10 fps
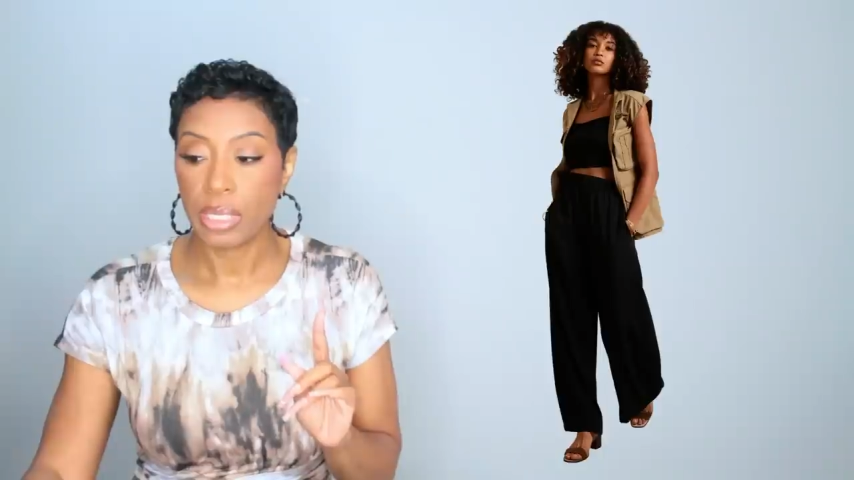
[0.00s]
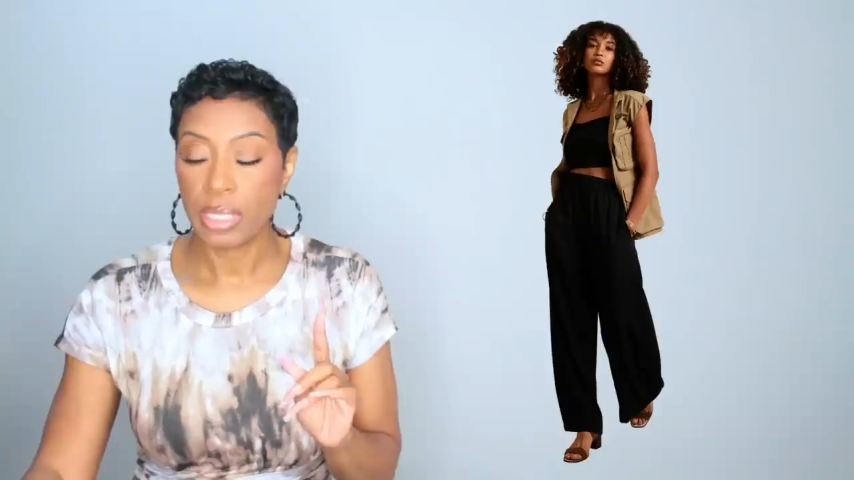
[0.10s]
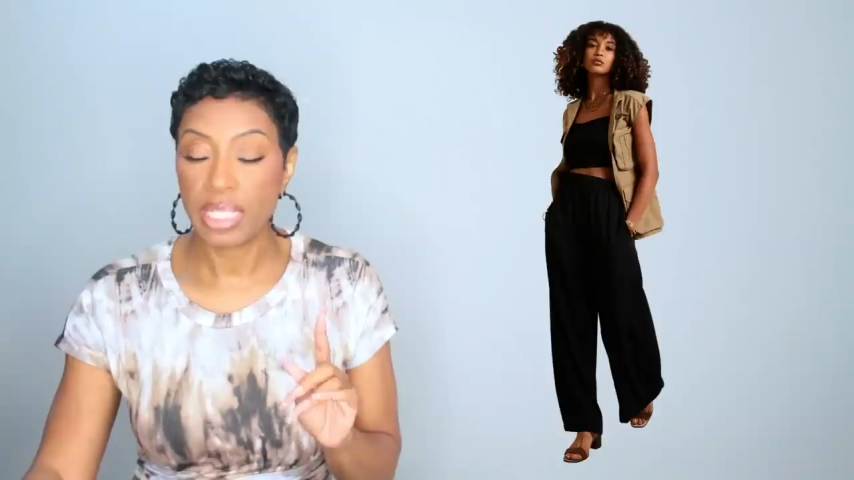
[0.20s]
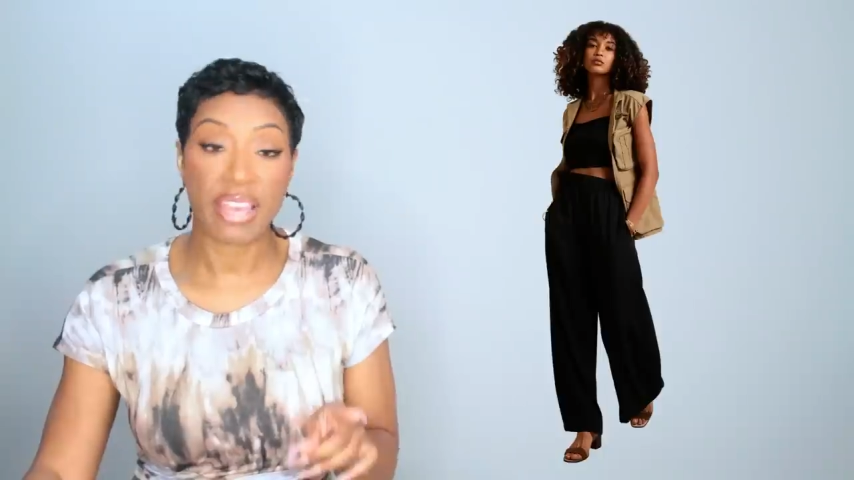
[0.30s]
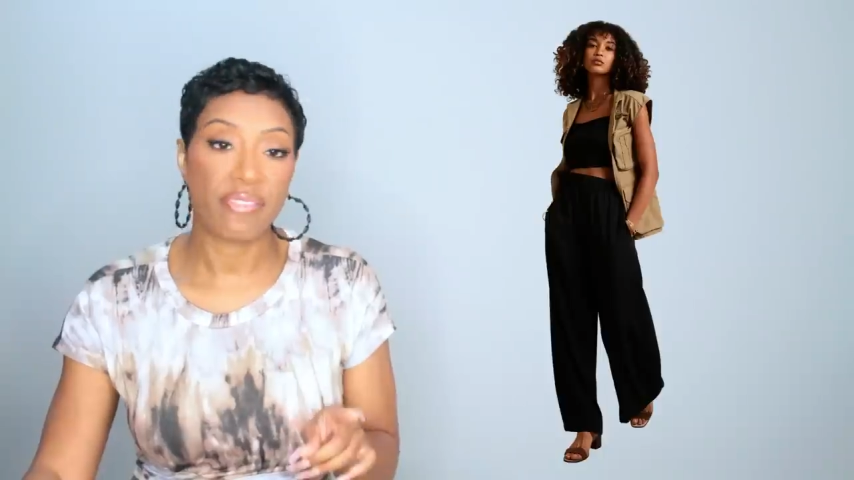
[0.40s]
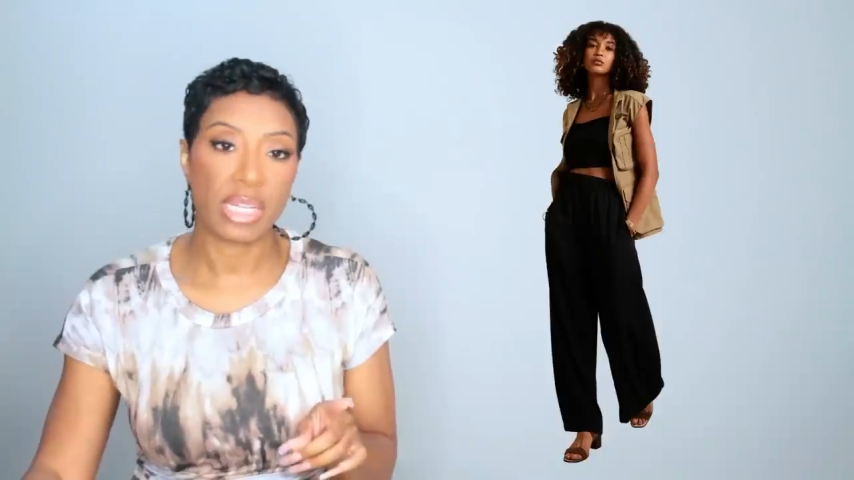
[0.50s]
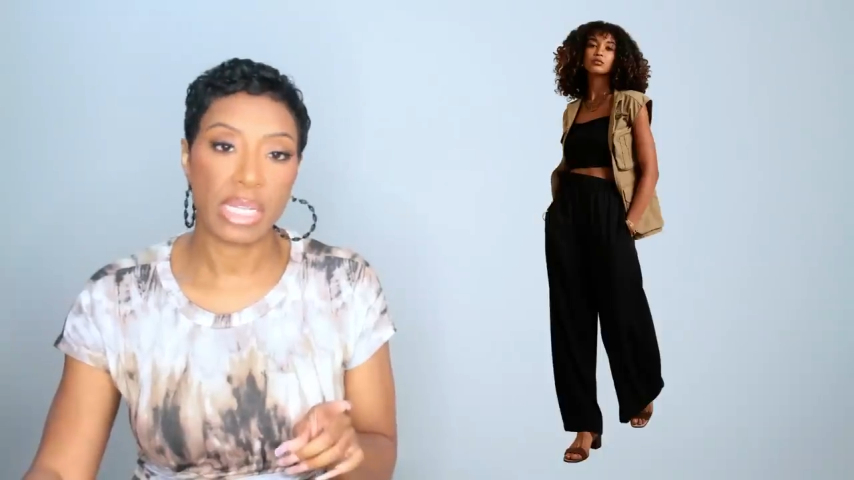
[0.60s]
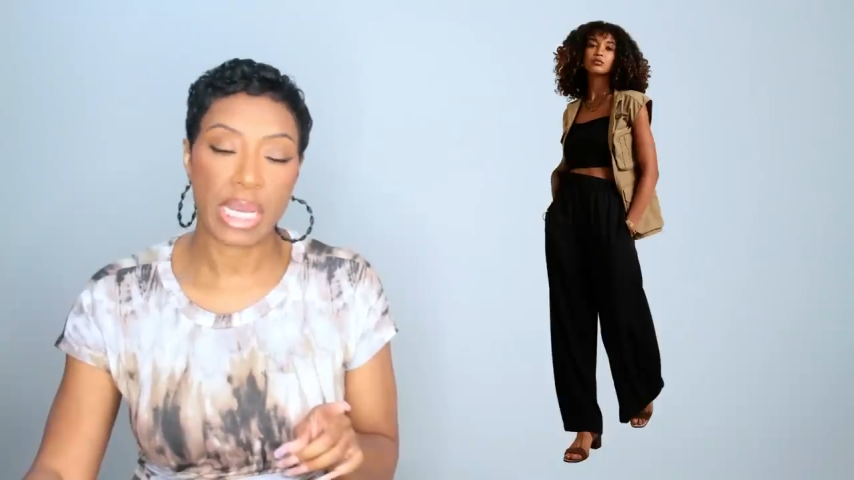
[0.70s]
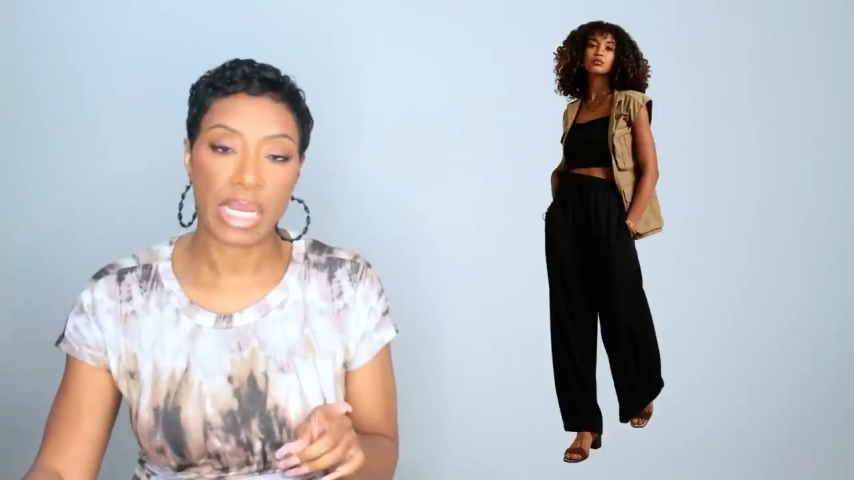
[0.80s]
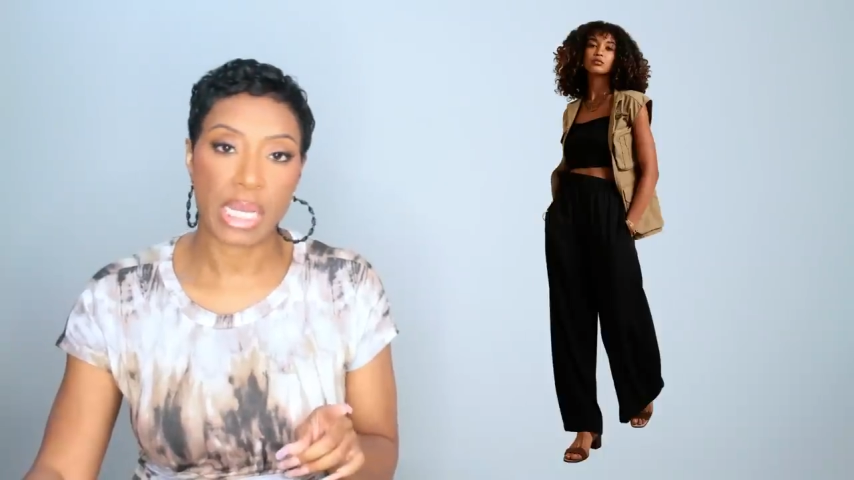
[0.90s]

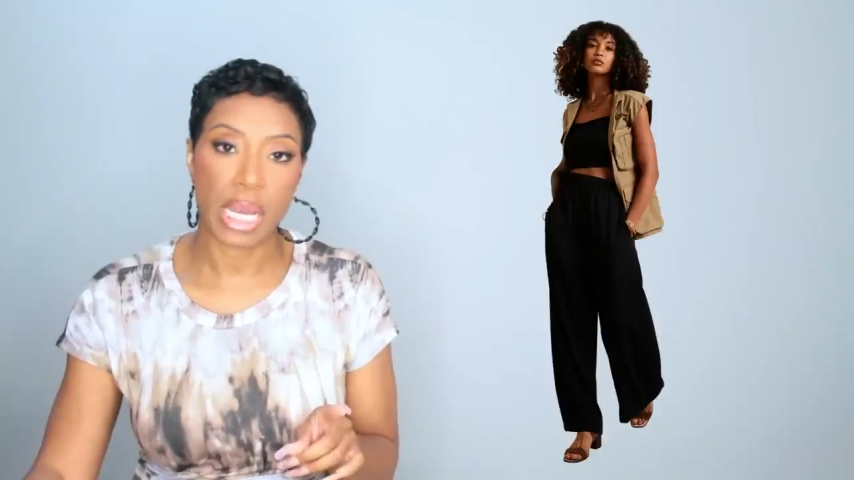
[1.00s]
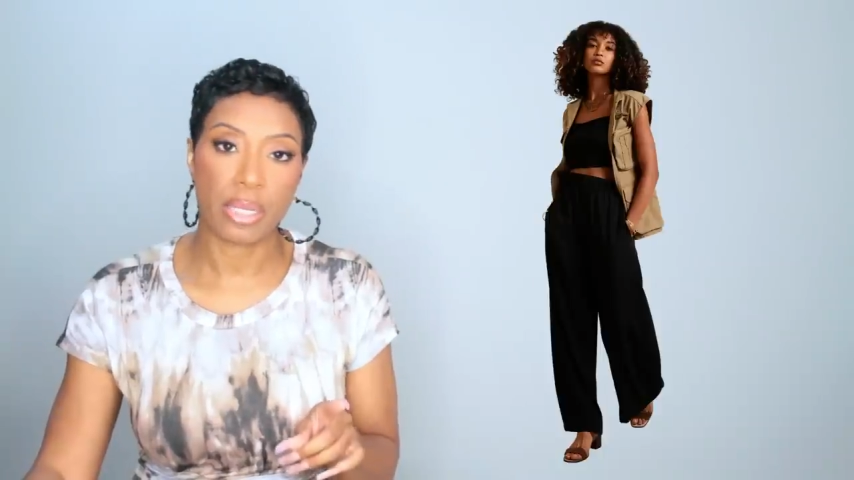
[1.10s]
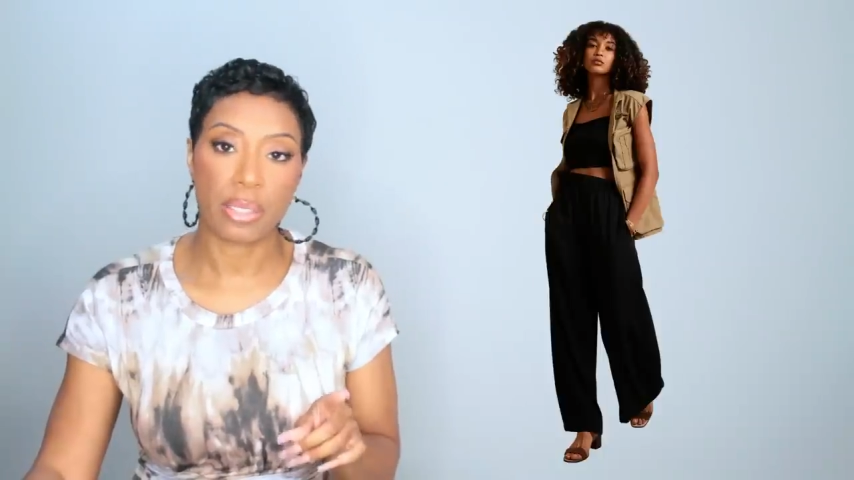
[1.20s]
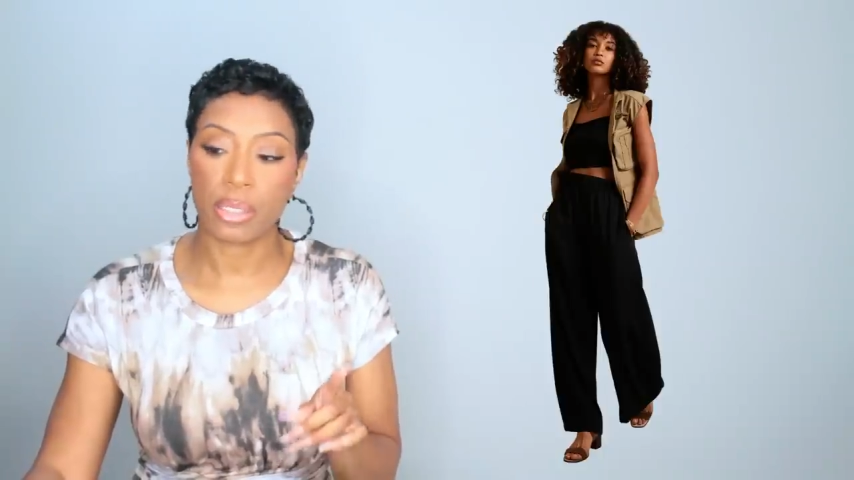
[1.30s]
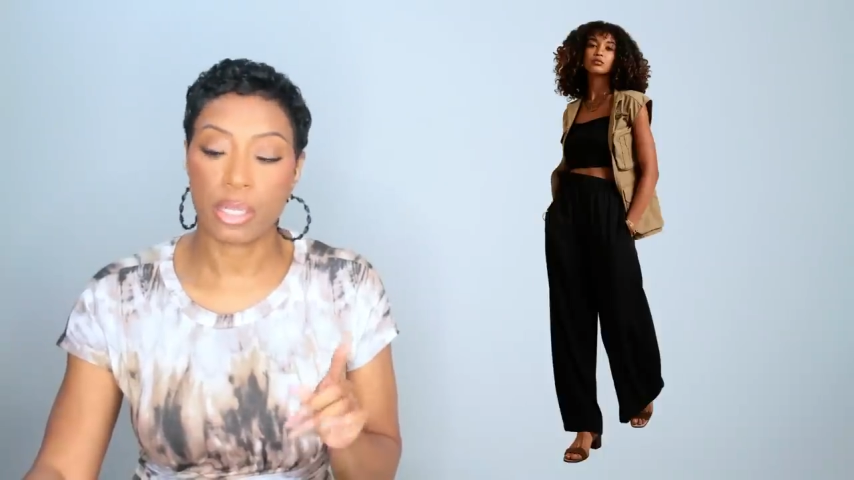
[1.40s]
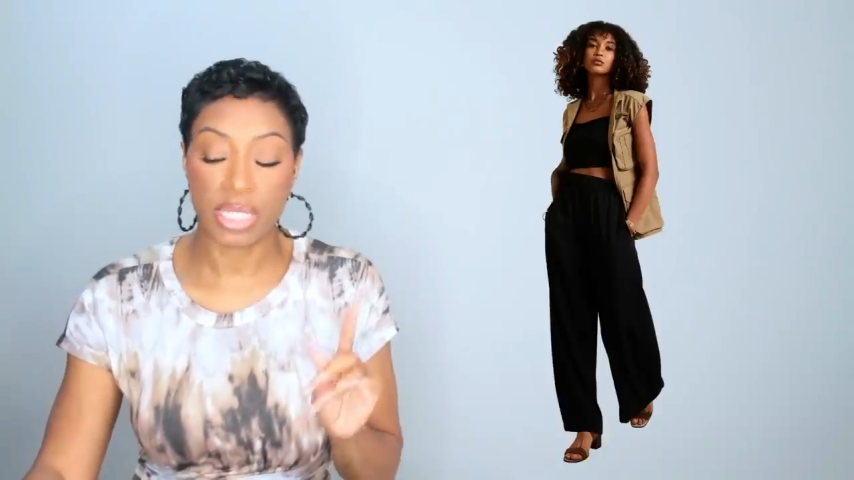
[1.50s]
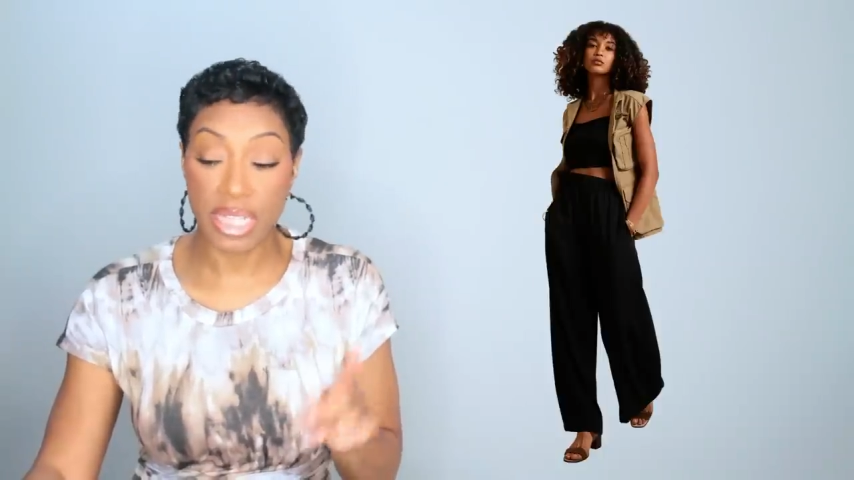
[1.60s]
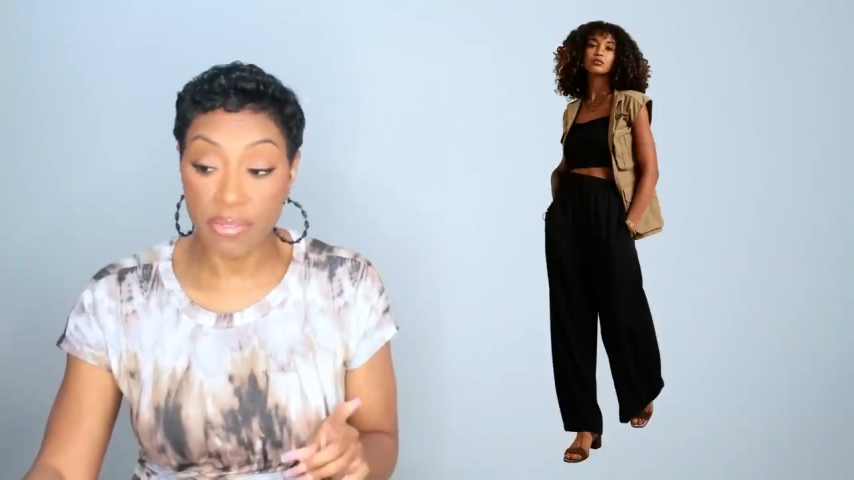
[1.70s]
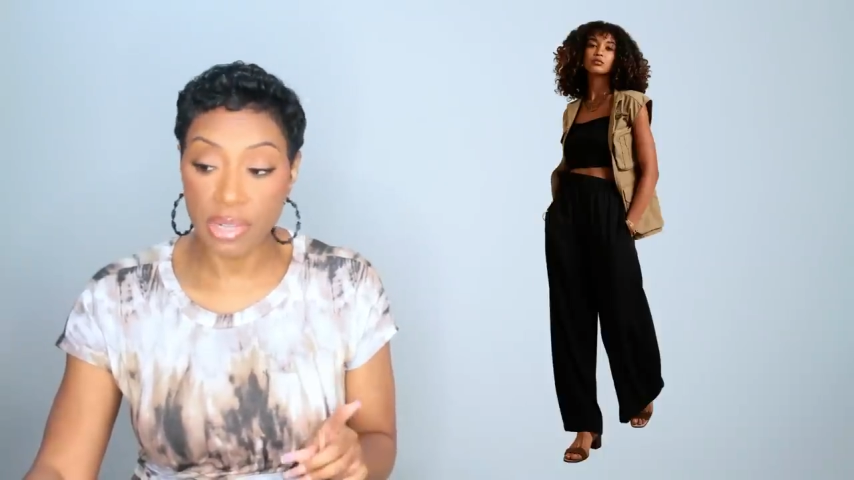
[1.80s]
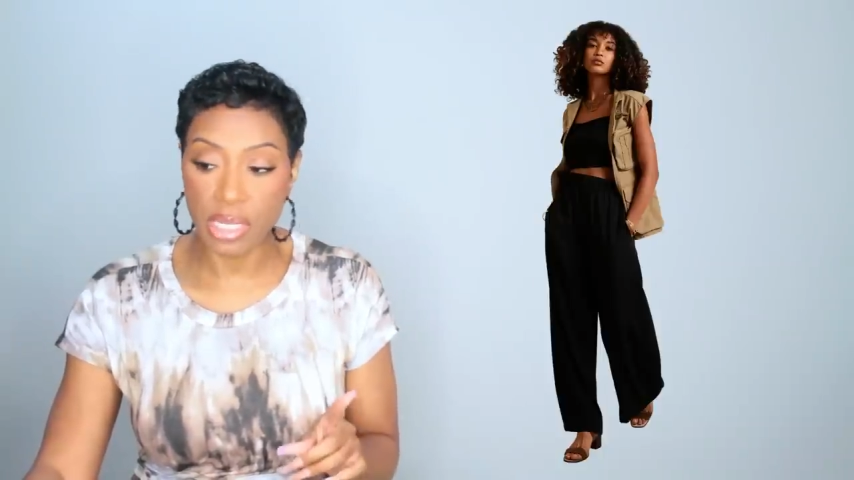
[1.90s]
$79 or
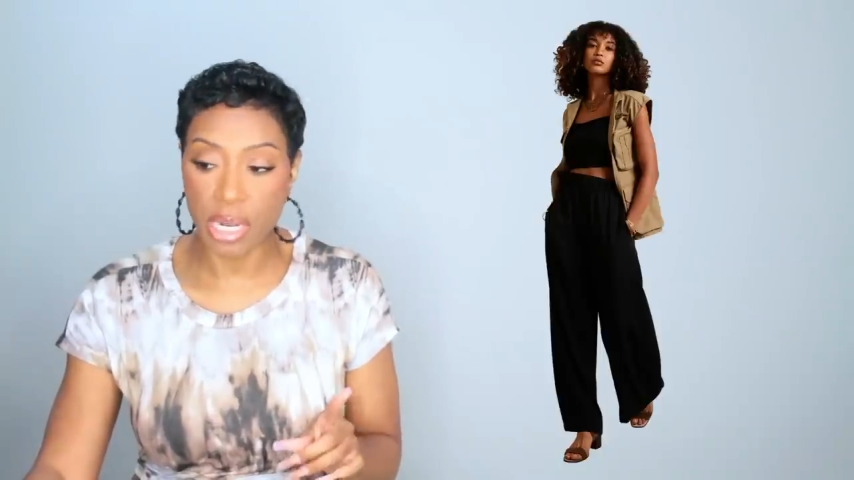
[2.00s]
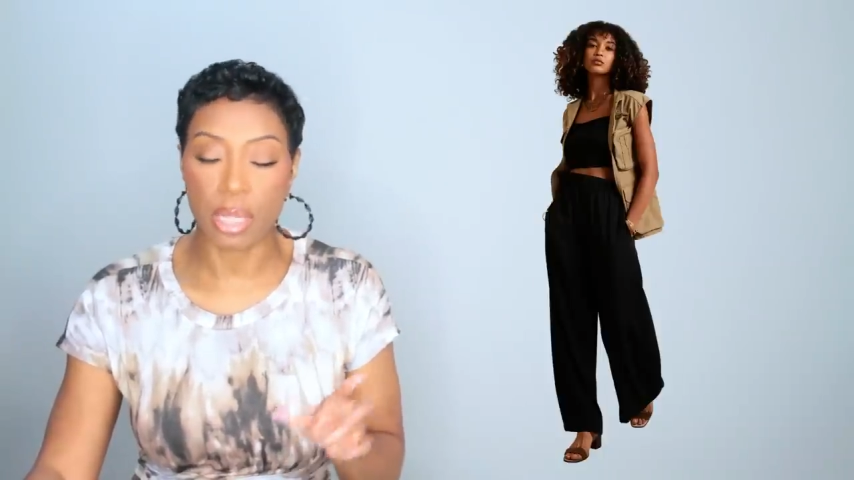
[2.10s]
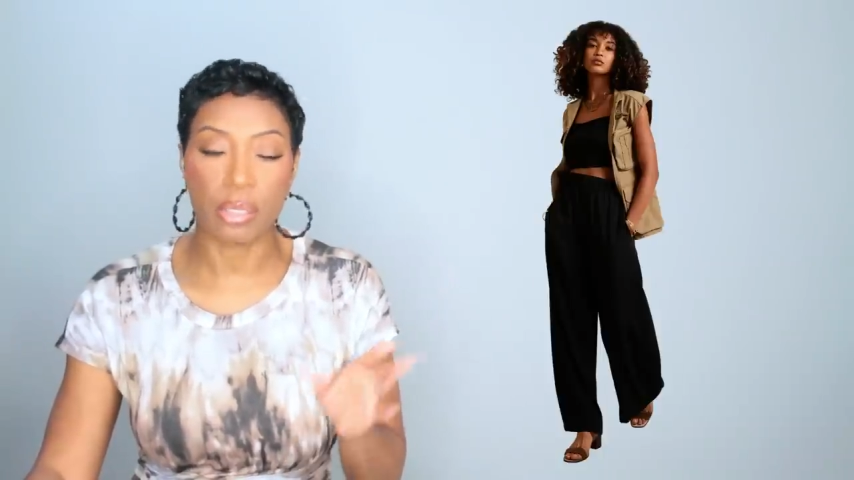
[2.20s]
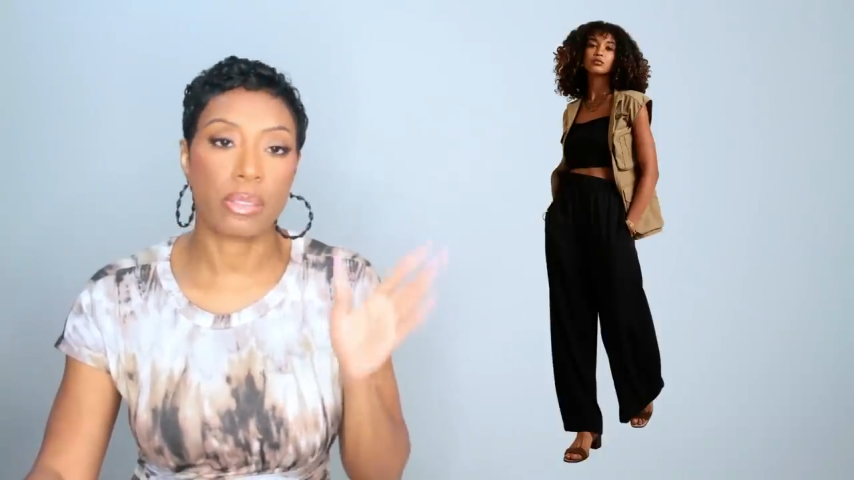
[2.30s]
$70.